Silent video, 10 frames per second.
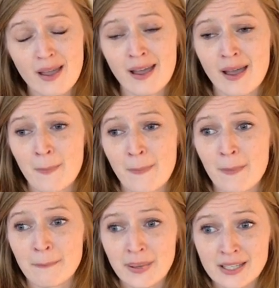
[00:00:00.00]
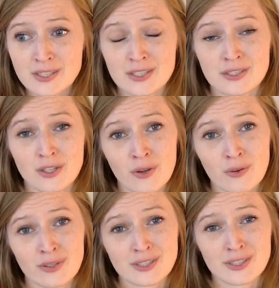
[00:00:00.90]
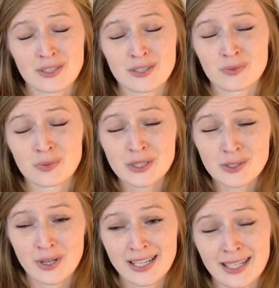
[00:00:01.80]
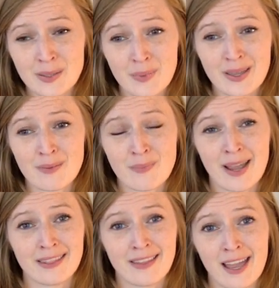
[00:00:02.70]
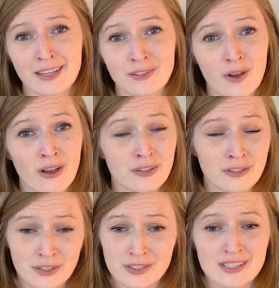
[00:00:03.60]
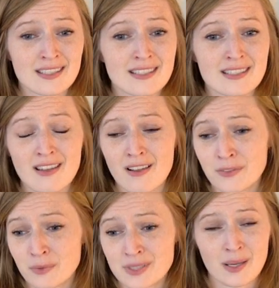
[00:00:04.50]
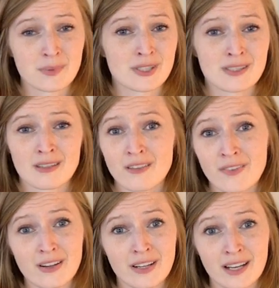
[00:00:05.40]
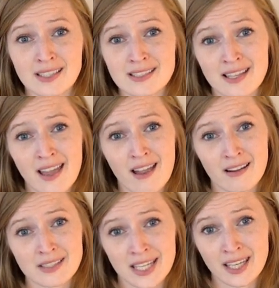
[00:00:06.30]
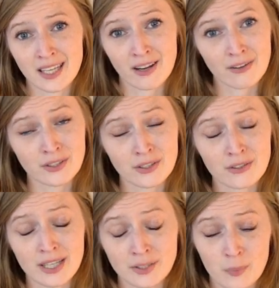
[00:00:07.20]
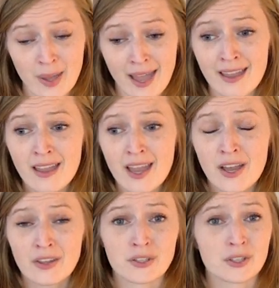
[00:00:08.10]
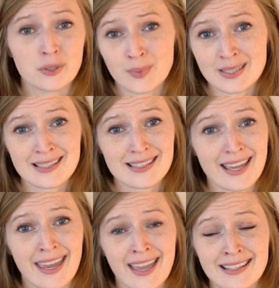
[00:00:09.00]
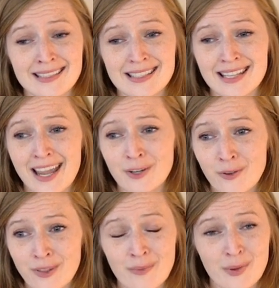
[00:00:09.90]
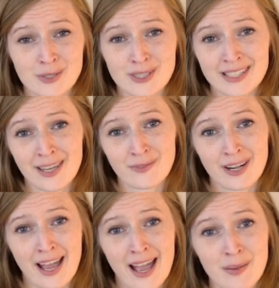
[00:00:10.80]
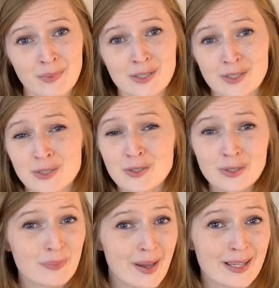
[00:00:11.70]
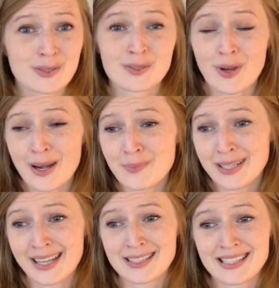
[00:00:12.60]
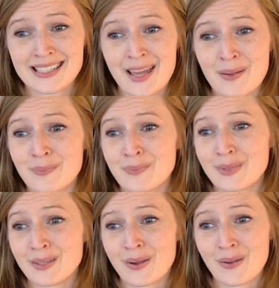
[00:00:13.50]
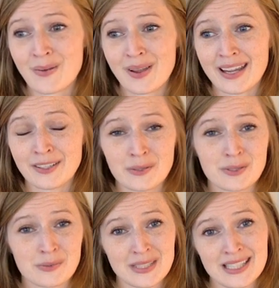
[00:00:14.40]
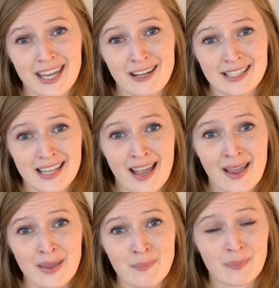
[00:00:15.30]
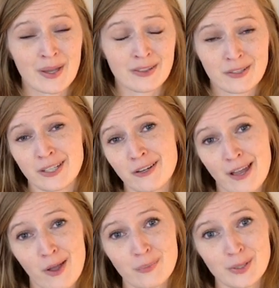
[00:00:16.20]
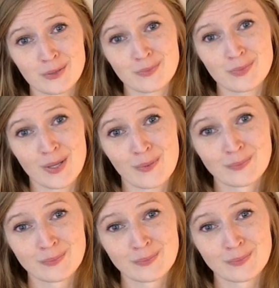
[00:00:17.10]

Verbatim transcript: Um, but just know, just, just really try to keep in mind that, you know, all the nurses, all the receptionists, all the veterinarians that are taking care of you and your pet, they're humans. And I know that emotions can run high, but just do your best, try to be nice to them. You know, I know it's a really scary time, but they're here to help you, so.